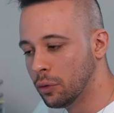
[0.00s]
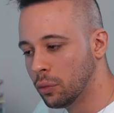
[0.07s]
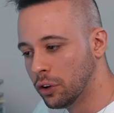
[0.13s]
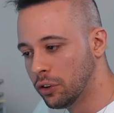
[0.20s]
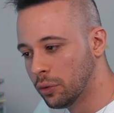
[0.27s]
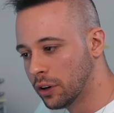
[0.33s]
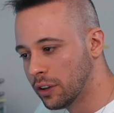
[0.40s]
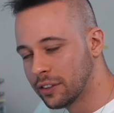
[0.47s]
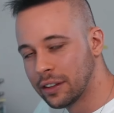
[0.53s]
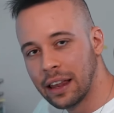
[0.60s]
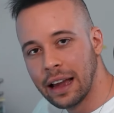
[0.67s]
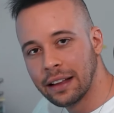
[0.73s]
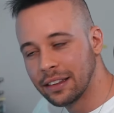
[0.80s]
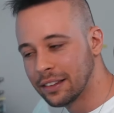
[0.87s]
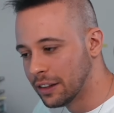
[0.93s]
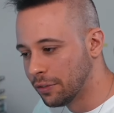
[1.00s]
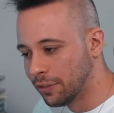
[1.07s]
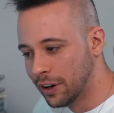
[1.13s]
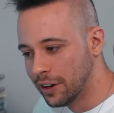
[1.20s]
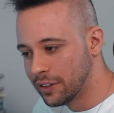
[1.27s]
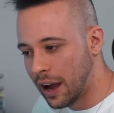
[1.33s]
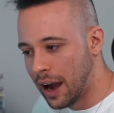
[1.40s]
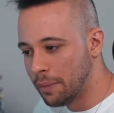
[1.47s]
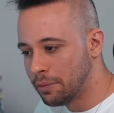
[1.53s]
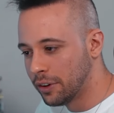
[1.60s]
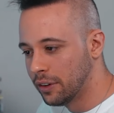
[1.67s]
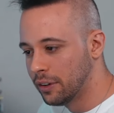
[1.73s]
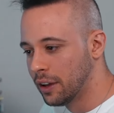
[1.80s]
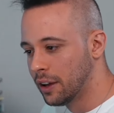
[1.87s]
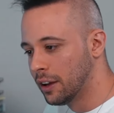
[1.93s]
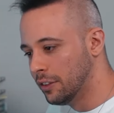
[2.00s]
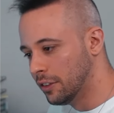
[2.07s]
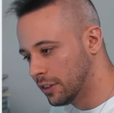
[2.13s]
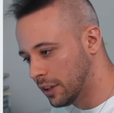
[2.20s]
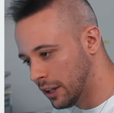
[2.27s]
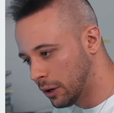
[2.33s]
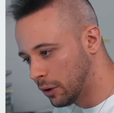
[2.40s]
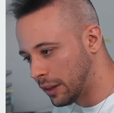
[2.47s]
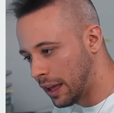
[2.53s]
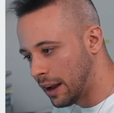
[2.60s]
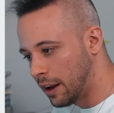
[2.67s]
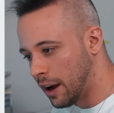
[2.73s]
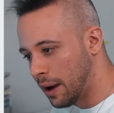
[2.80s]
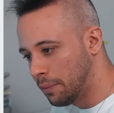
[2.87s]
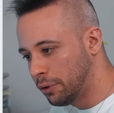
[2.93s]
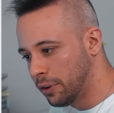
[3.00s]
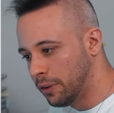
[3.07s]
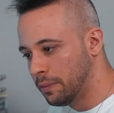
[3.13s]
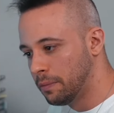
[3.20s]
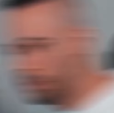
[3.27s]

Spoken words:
What you want to select is the first option. Just click on that option.